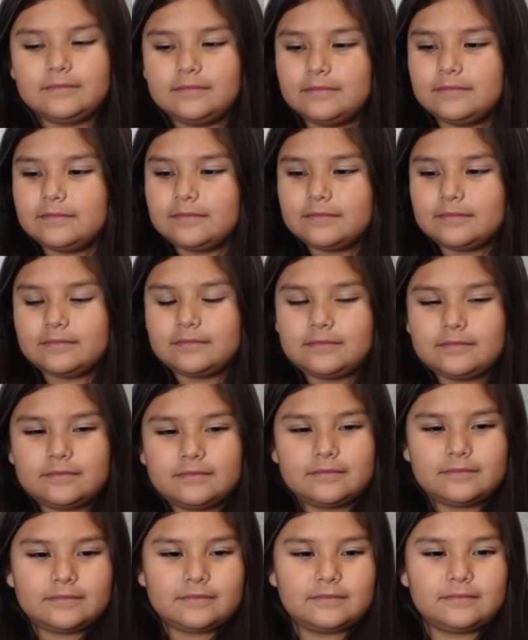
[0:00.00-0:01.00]

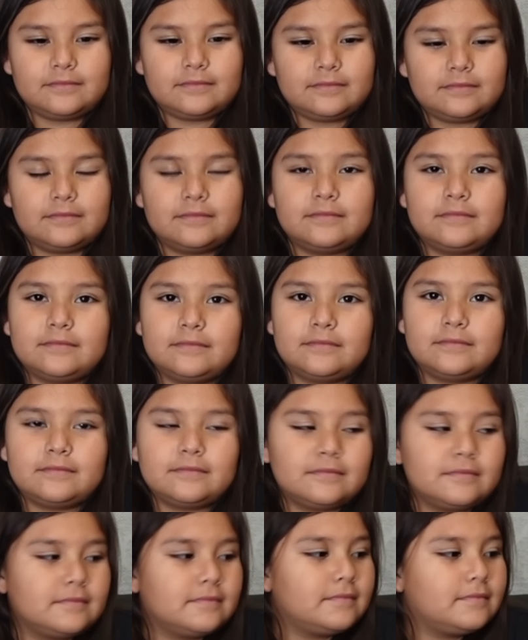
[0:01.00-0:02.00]

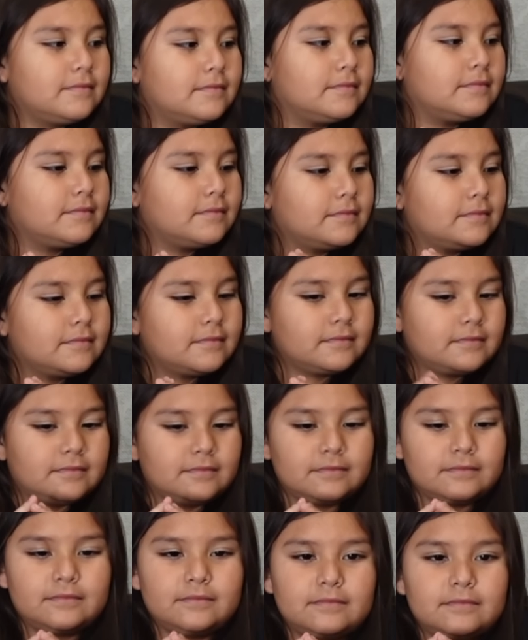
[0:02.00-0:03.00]

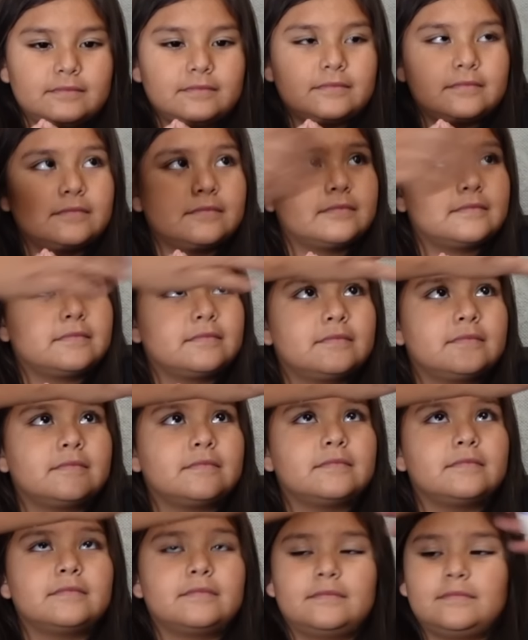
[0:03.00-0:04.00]

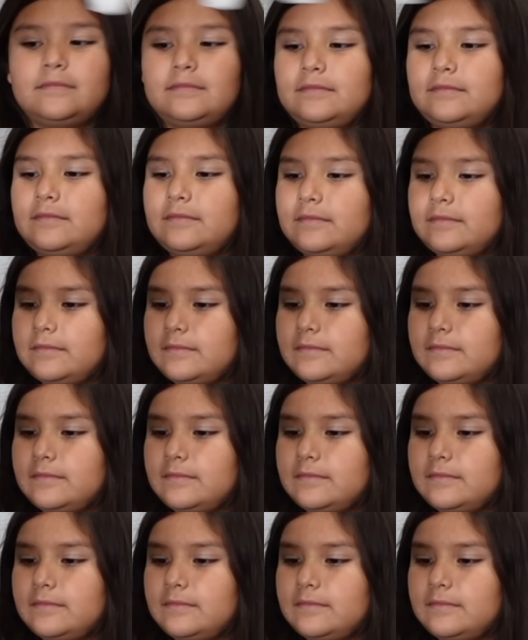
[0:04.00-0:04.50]
[no speech]